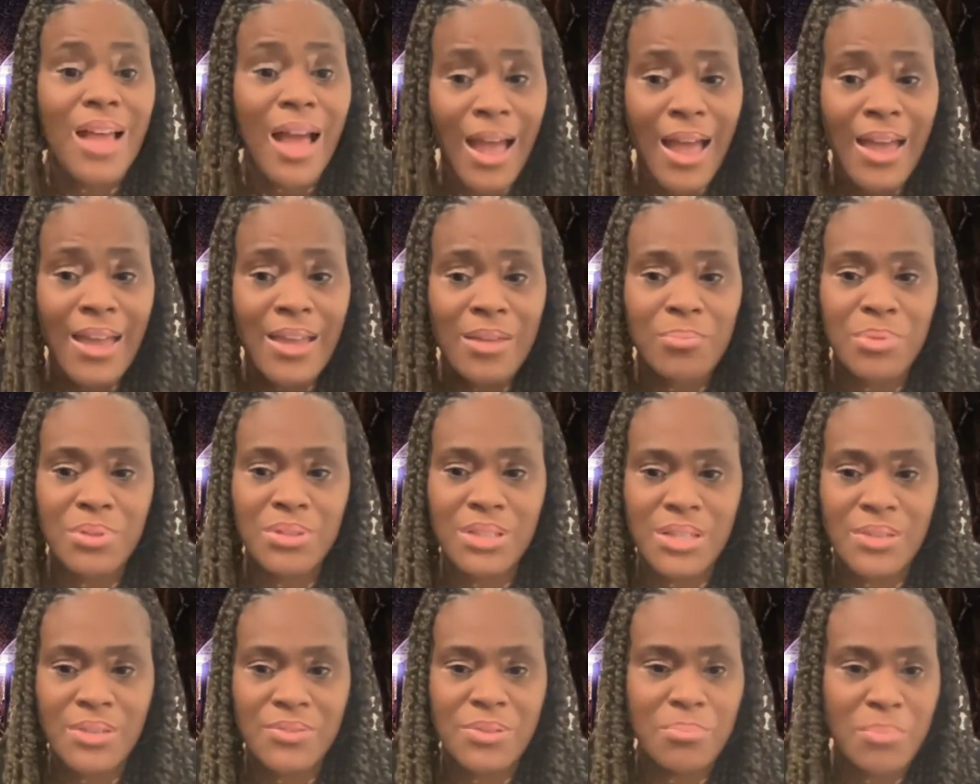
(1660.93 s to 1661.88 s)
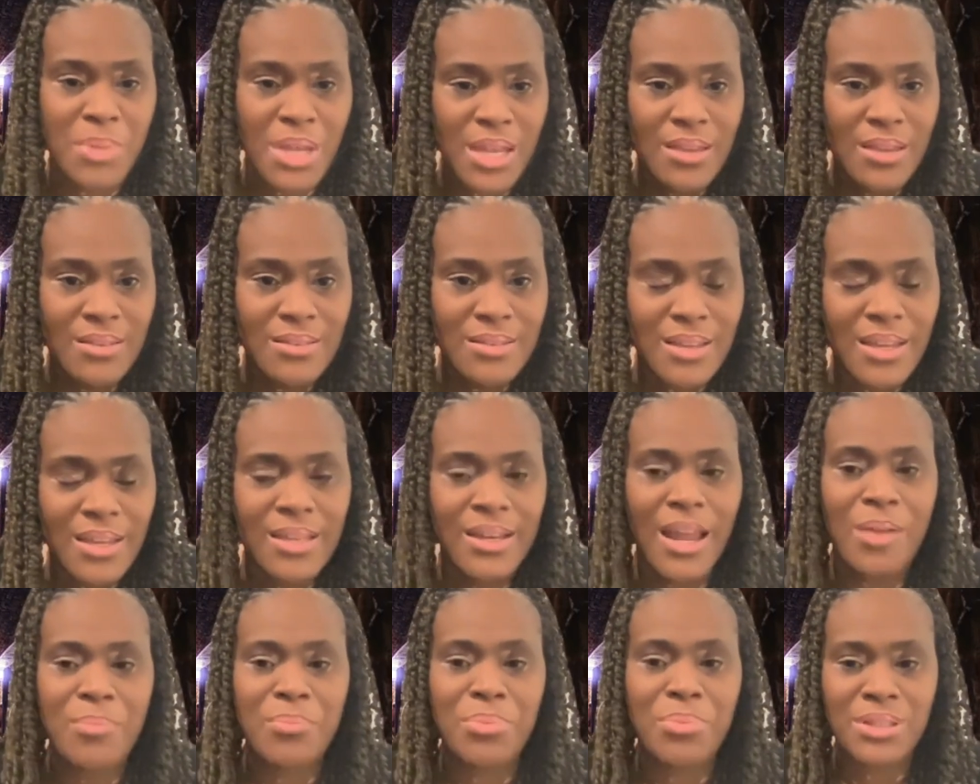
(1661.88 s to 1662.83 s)
I believe in me and
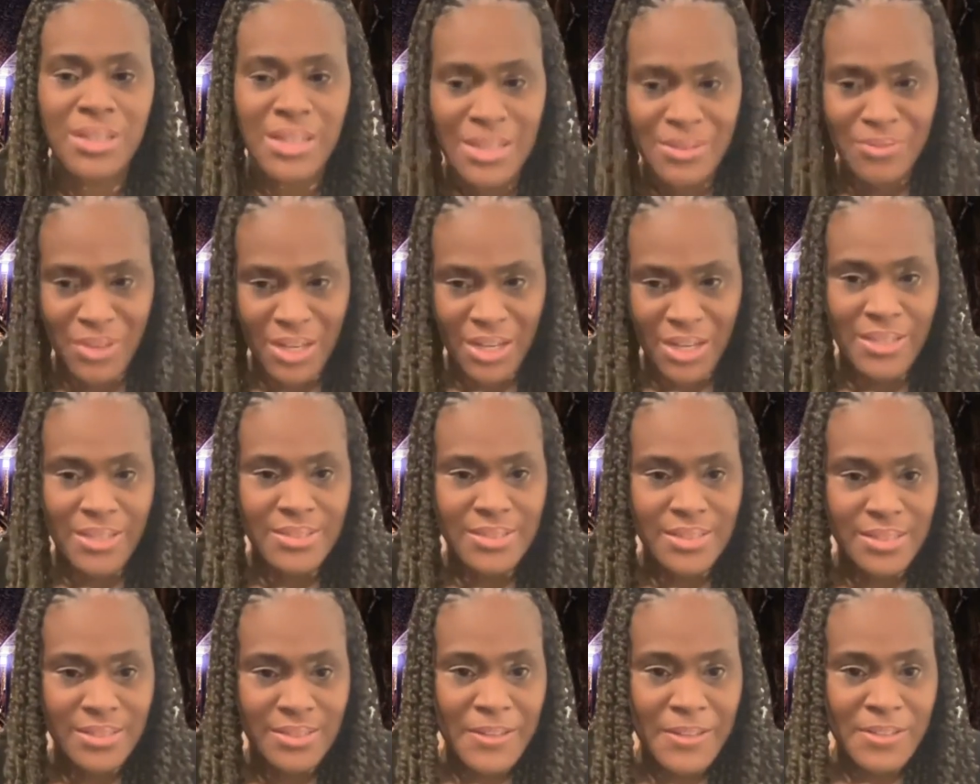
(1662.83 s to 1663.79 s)
I believe in it.